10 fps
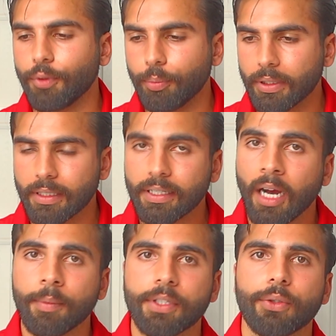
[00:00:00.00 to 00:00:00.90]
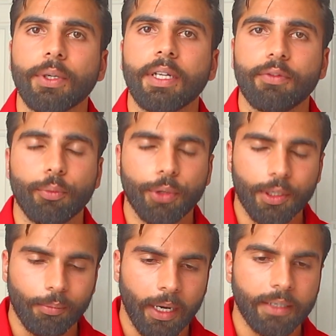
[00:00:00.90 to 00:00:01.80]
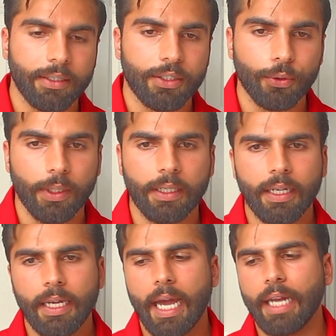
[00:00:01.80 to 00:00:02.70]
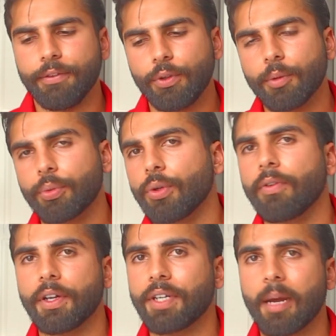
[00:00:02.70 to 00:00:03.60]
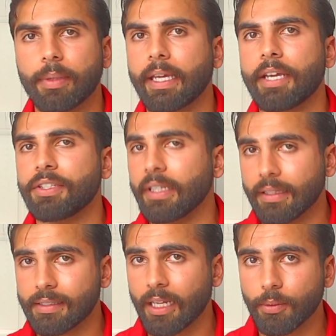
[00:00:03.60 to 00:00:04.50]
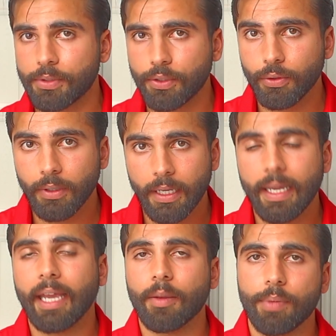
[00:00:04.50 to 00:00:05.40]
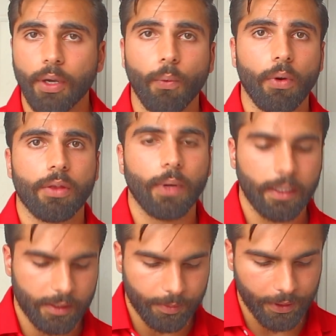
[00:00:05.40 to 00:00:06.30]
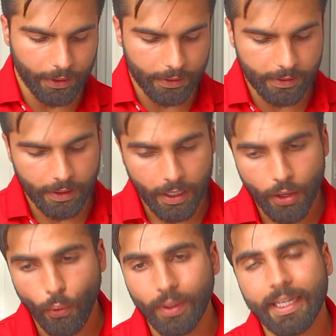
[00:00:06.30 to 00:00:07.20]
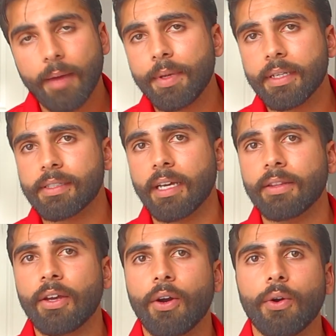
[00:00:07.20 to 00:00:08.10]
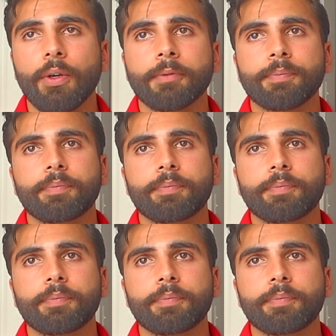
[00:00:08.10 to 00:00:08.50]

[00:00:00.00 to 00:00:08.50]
if you put the time into it, if you put your mind into it, and if you can prove on your application that this helped you, it can be a worthwhile experience. With that being said though,